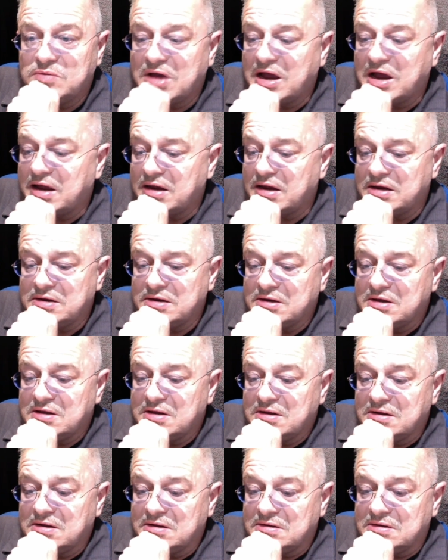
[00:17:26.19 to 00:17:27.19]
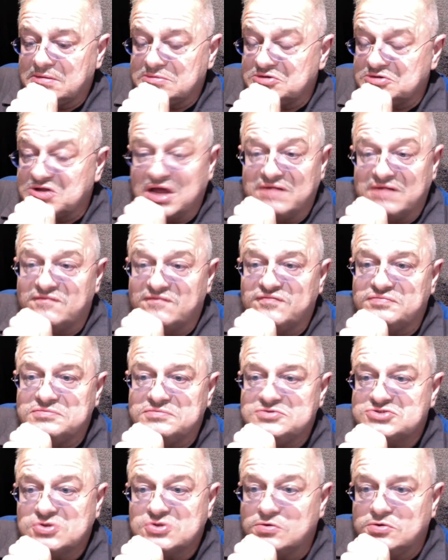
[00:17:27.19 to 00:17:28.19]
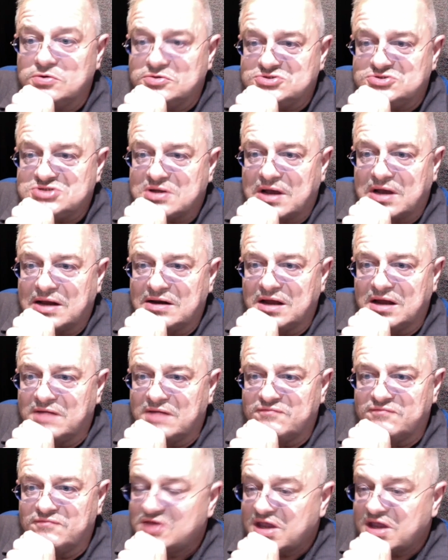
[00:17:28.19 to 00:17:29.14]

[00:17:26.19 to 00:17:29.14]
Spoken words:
I love Scrooge.